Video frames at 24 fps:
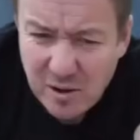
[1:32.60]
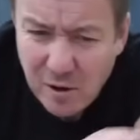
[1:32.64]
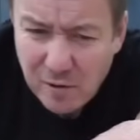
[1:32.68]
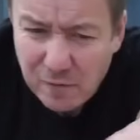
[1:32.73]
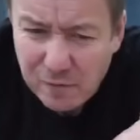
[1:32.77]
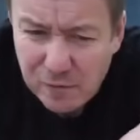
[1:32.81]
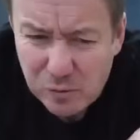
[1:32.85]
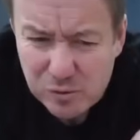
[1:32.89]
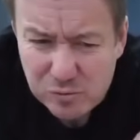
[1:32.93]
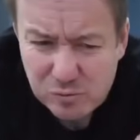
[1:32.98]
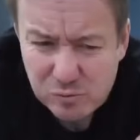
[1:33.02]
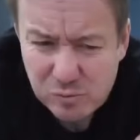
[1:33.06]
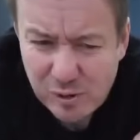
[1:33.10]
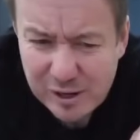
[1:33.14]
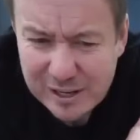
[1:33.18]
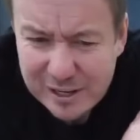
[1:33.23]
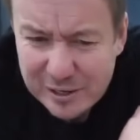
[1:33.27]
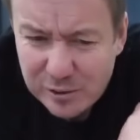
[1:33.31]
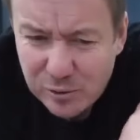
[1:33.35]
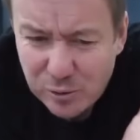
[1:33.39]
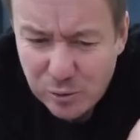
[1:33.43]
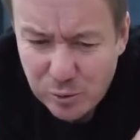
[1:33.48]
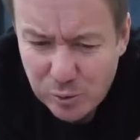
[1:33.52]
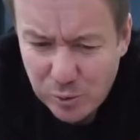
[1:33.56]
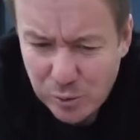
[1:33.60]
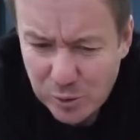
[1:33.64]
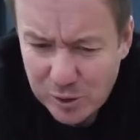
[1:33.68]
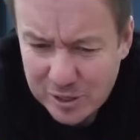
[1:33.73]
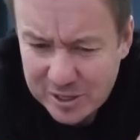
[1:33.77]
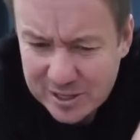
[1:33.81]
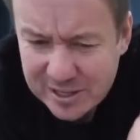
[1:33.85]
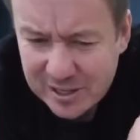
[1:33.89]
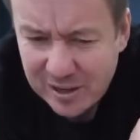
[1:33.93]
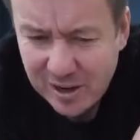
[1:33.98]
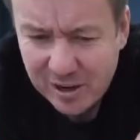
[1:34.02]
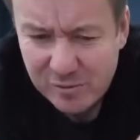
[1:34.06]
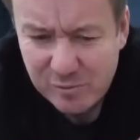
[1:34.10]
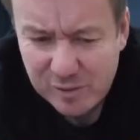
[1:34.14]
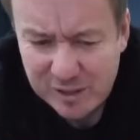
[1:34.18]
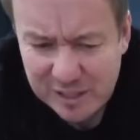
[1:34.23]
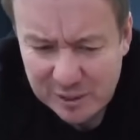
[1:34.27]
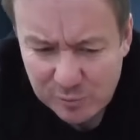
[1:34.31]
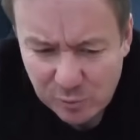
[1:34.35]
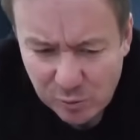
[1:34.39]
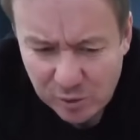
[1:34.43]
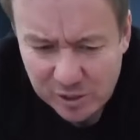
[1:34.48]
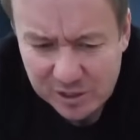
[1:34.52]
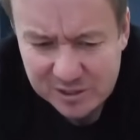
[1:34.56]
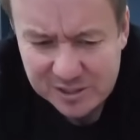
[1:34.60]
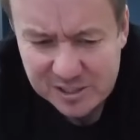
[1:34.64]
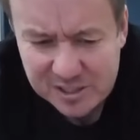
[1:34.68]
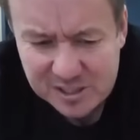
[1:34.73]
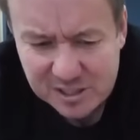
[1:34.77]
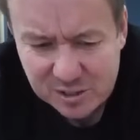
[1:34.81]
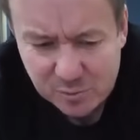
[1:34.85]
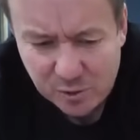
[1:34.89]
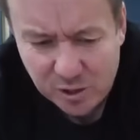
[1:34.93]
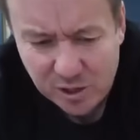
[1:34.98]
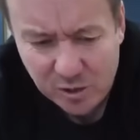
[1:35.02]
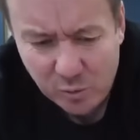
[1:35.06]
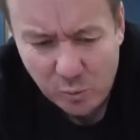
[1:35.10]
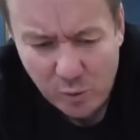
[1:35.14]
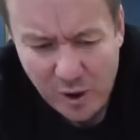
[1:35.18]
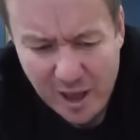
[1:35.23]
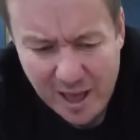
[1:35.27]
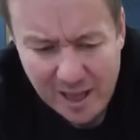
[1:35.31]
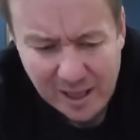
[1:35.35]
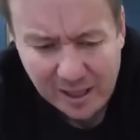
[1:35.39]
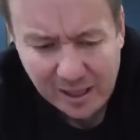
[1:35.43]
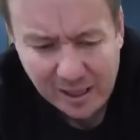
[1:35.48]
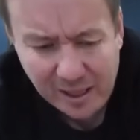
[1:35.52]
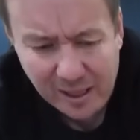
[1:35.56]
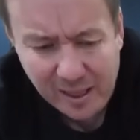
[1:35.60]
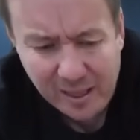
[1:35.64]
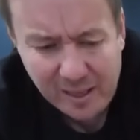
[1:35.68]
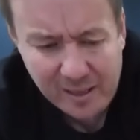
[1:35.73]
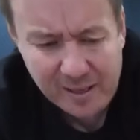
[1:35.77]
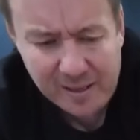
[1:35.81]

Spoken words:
know, it feels really awkward. I really wanted this to work well.